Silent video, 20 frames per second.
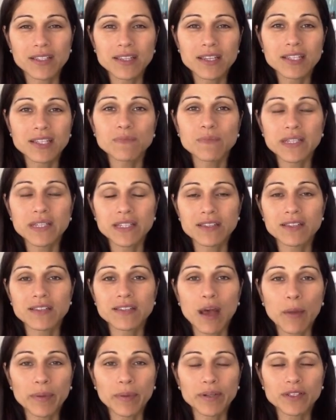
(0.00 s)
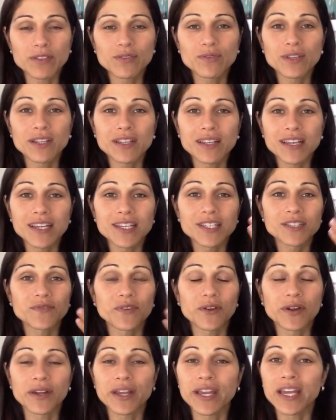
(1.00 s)
This business opportunity is
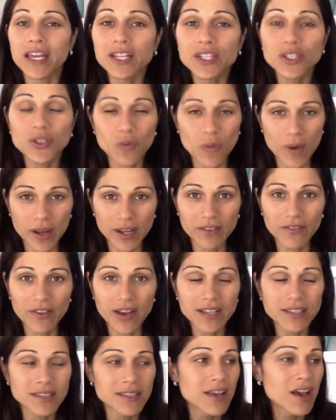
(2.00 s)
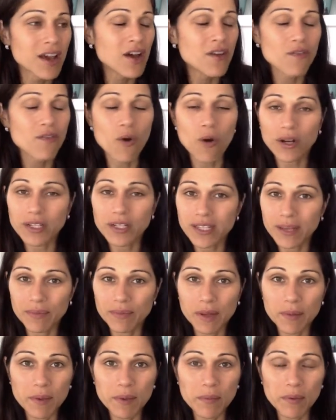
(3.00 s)
for each one of us. Of course, I'm
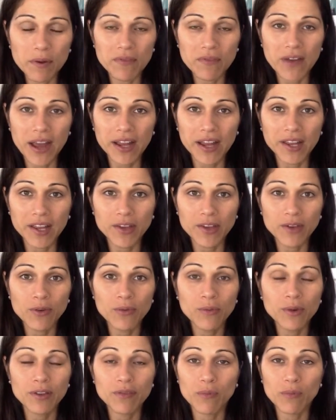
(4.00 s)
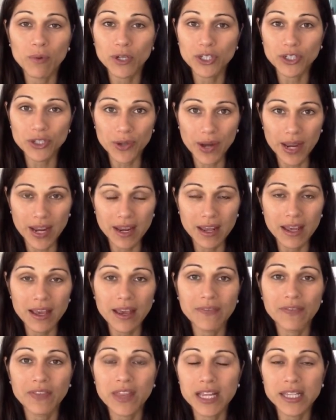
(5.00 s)
going to be providing you with more training
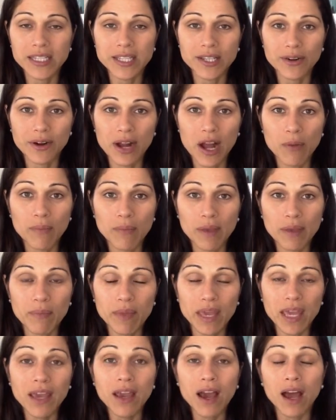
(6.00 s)
and things that are helping me.